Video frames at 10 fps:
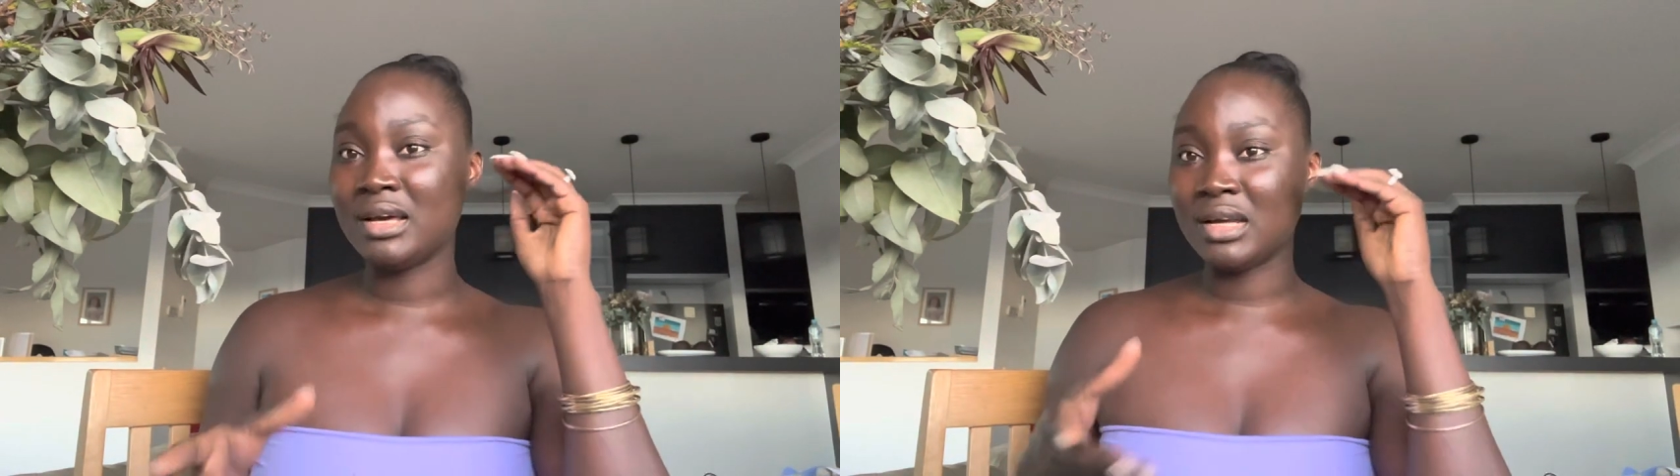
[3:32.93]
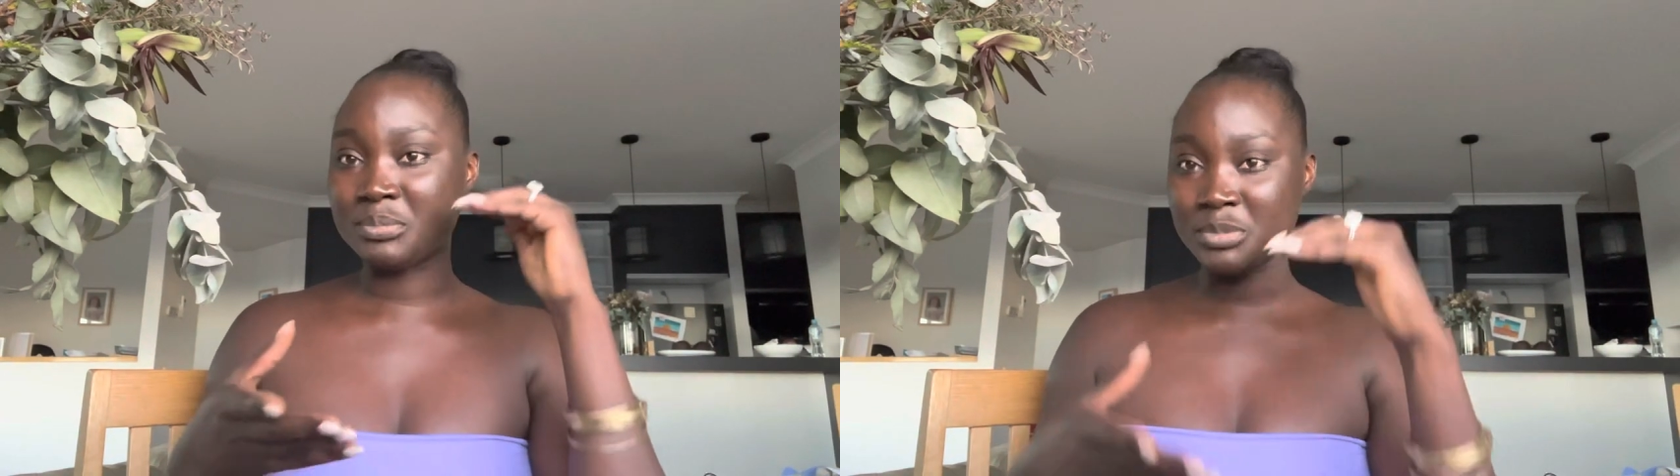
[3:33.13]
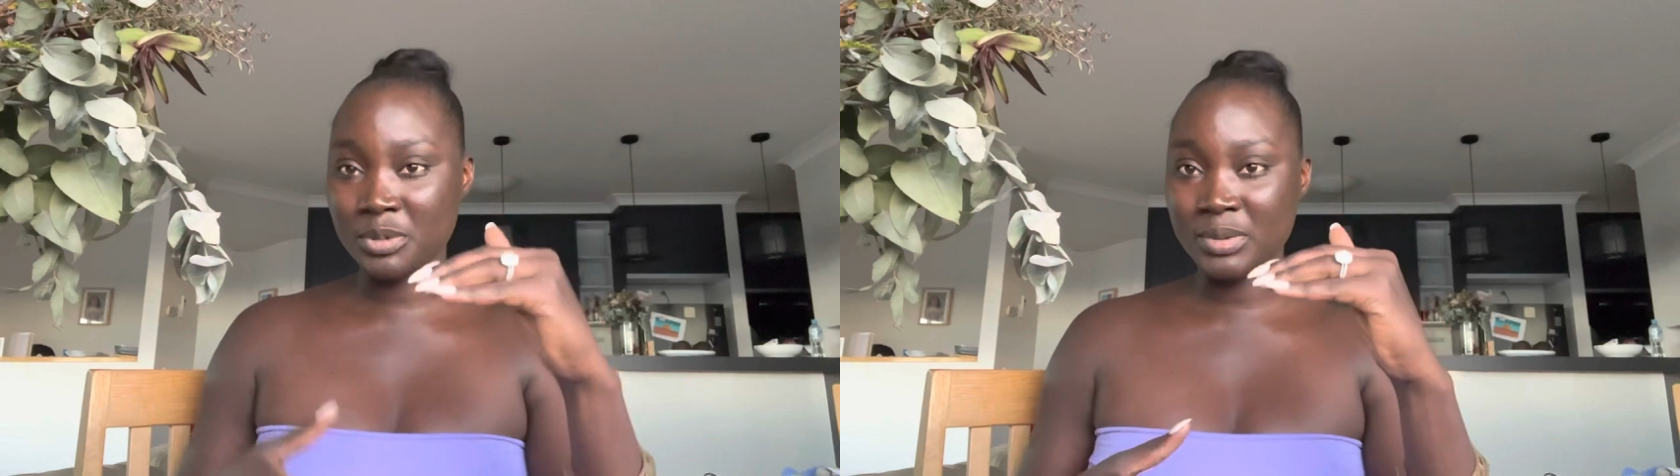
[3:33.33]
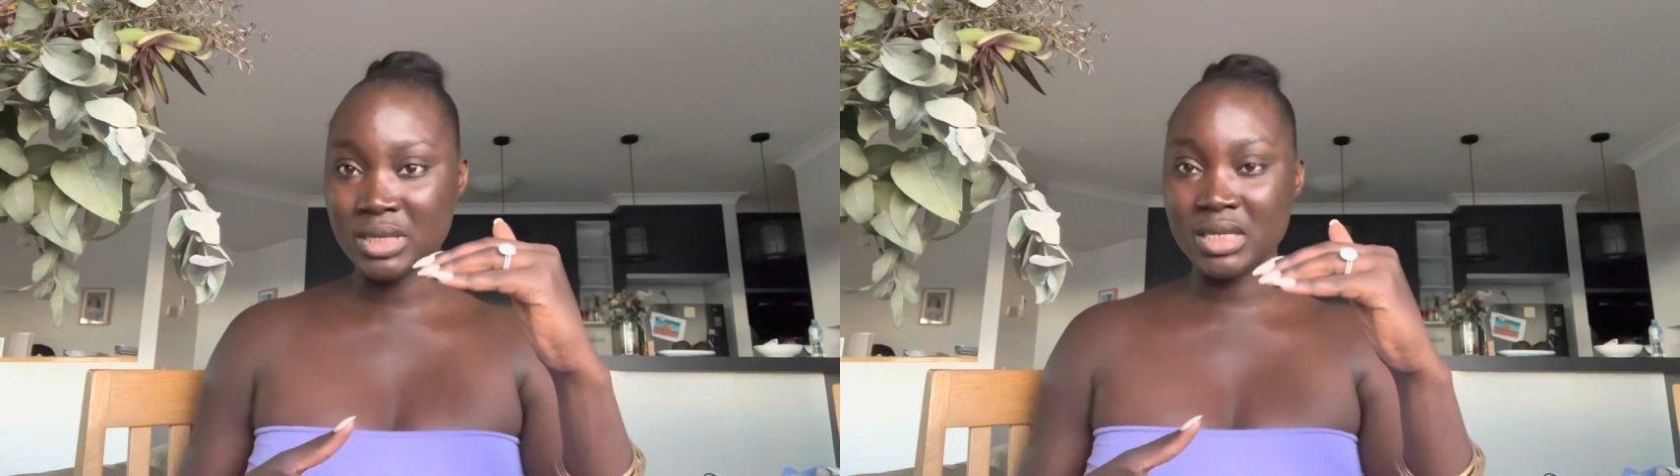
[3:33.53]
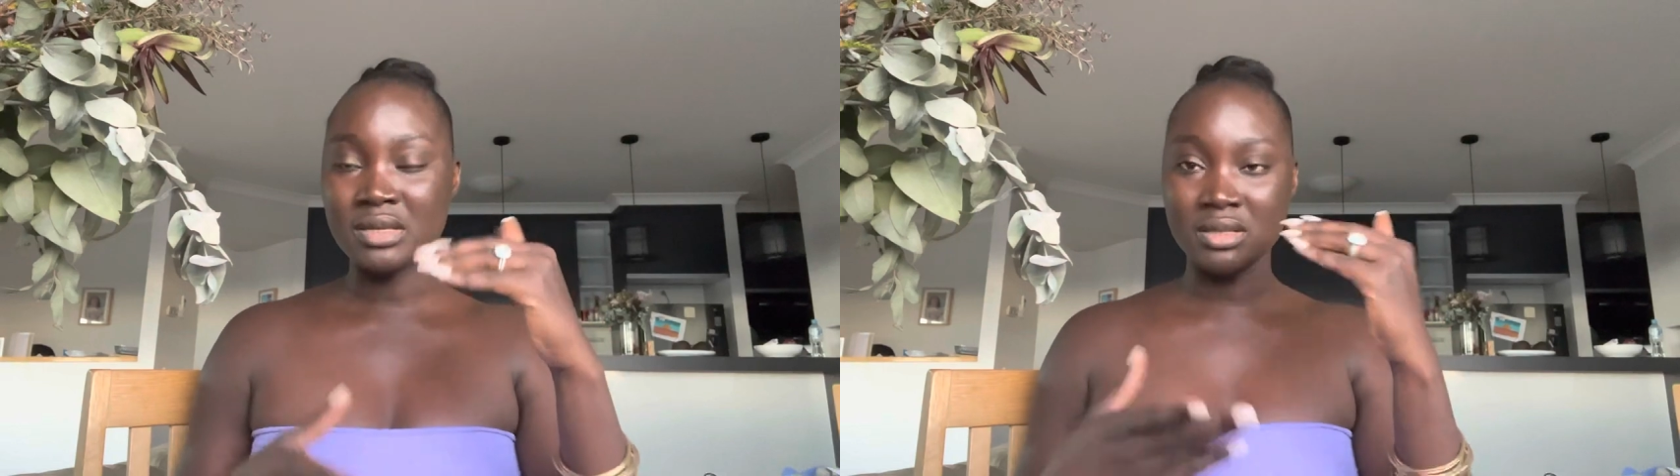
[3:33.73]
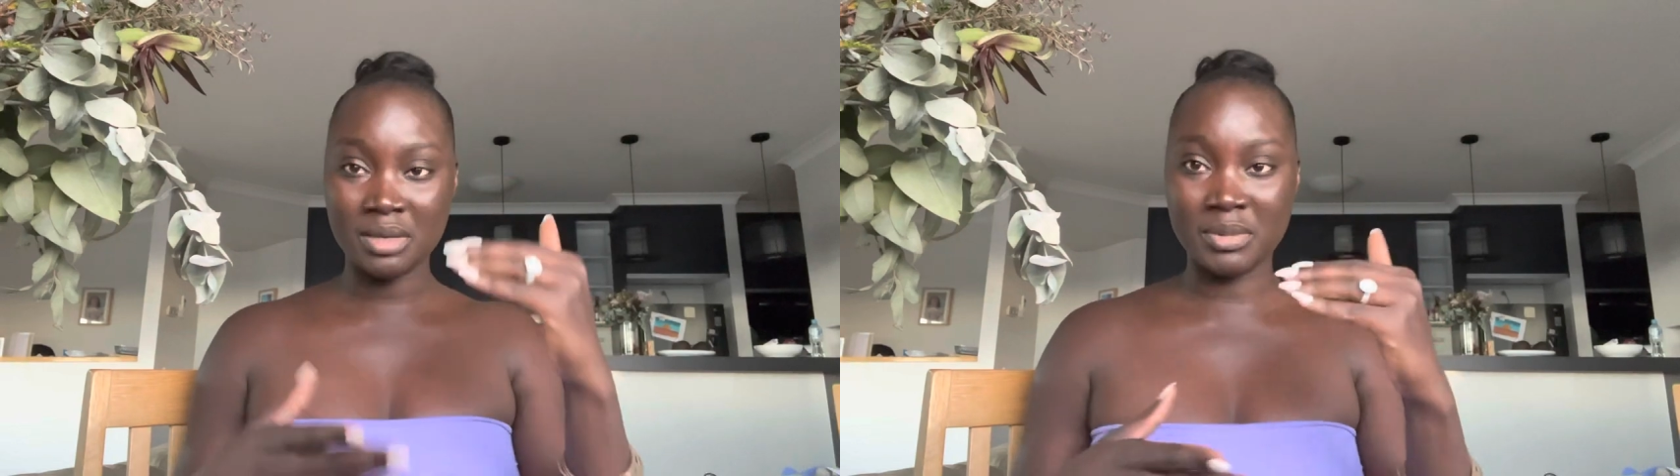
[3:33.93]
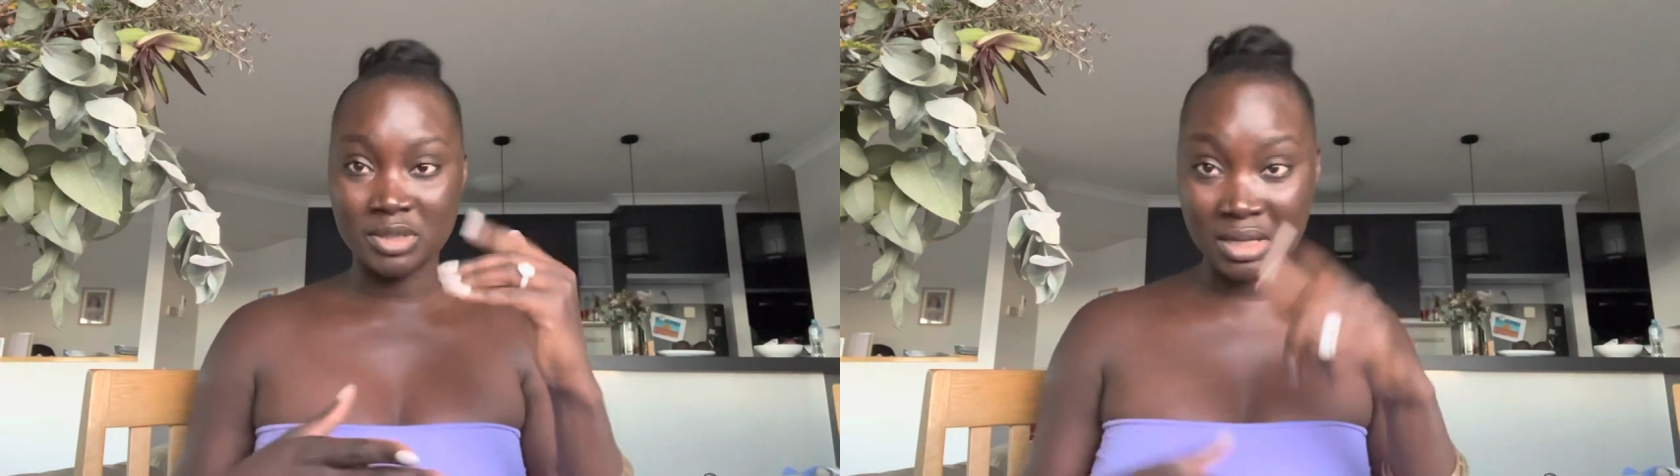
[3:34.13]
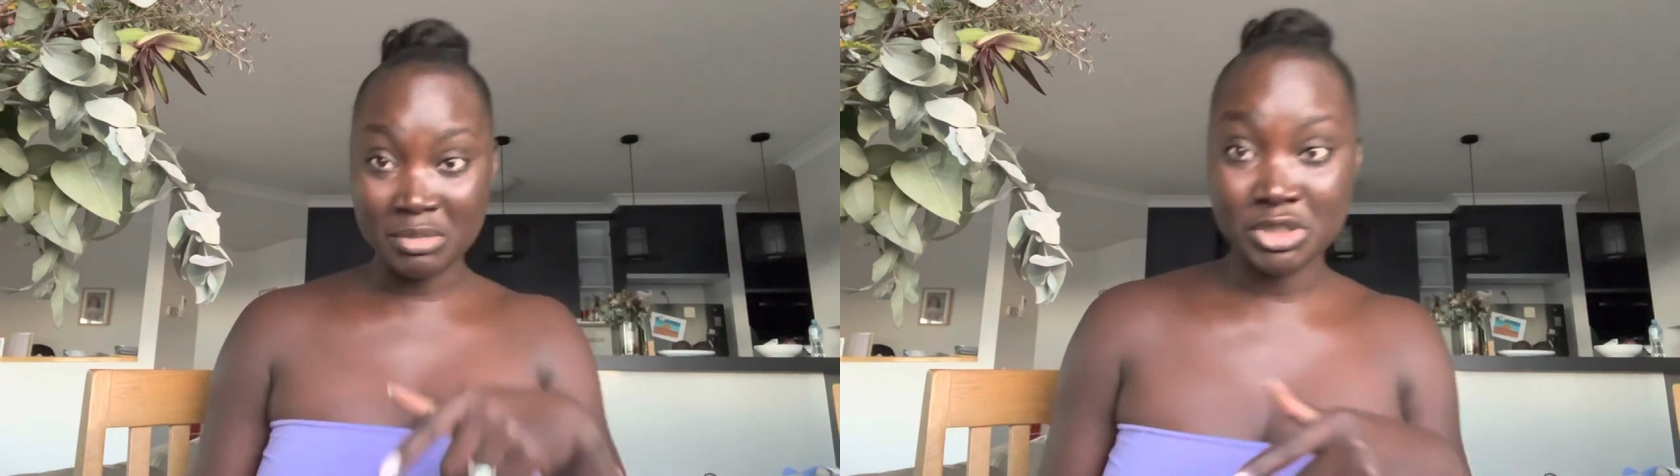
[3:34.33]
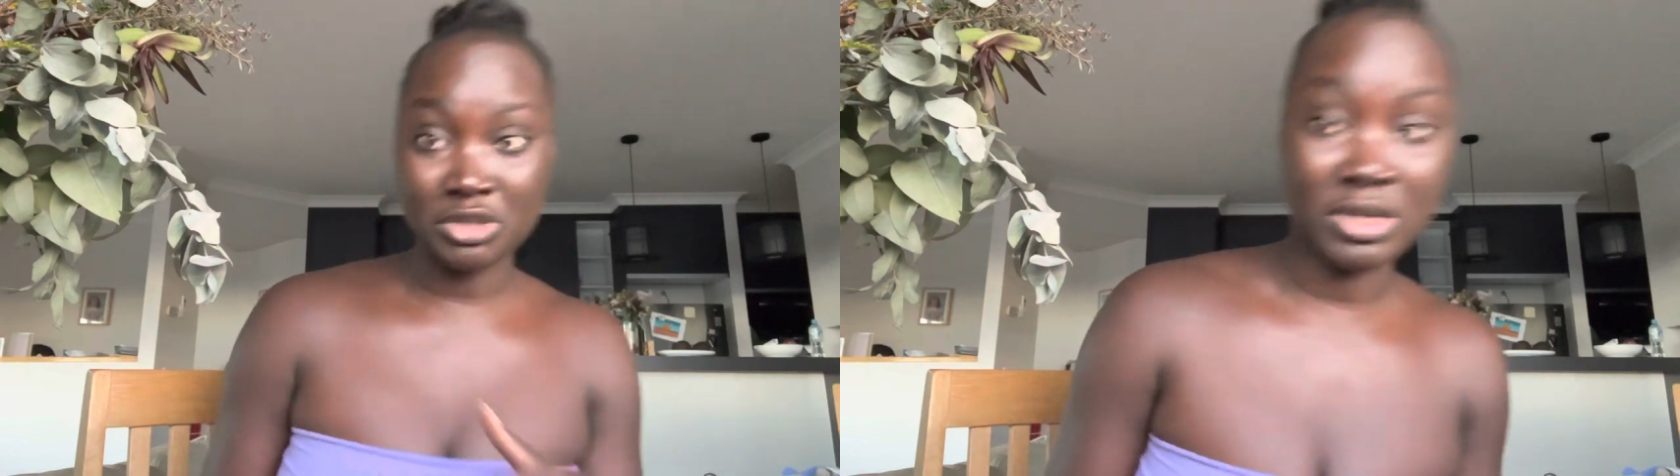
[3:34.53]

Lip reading: and properly labeled. Let me show you